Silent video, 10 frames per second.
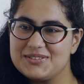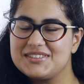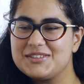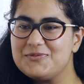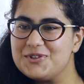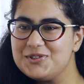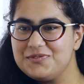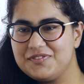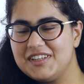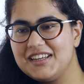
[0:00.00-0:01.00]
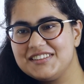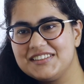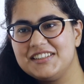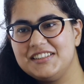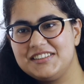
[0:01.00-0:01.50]
So what do you feel are
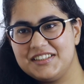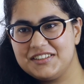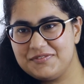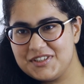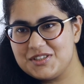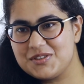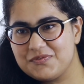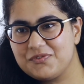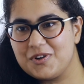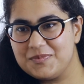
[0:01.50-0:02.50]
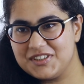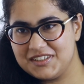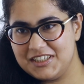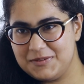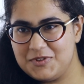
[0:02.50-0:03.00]
the key takeaways from
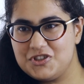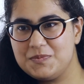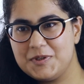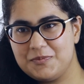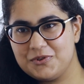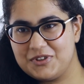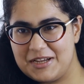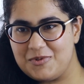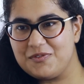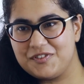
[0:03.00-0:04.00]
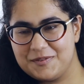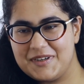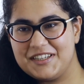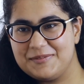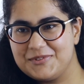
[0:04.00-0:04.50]
the EPGP program offered
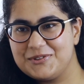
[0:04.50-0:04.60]
by IIM